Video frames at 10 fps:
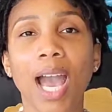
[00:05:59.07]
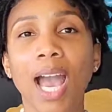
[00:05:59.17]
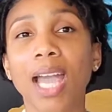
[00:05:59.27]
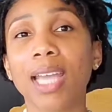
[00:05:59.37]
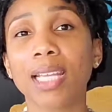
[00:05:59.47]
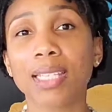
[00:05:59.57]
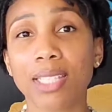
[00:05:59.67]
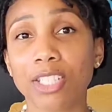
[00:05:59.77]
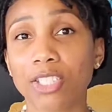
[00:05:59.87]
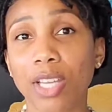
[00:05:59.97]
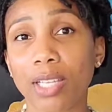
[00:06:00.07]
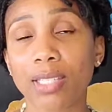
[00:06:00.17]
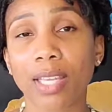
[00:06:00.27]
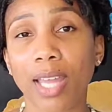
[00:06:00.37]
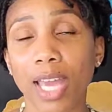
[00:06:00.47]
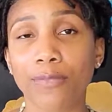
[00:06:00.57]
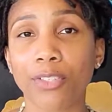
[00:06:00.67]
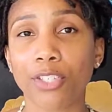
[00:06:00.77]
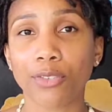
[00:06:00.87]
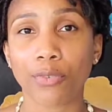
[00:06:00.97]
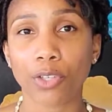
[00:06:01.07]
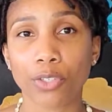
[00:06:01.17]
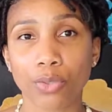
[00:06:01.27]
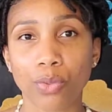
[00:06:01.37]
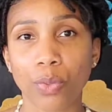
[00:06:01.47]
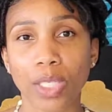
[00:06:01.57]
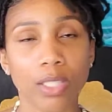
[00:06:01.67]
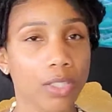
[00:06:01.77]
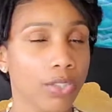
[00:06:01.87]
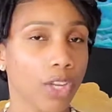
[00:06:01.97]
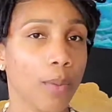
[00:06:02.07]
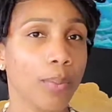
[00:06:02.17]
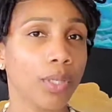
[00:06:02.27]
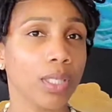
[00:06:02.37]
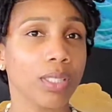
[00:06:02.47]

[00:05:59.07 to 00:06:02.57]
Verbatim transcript: I suggest that after your first two weeks, you start putting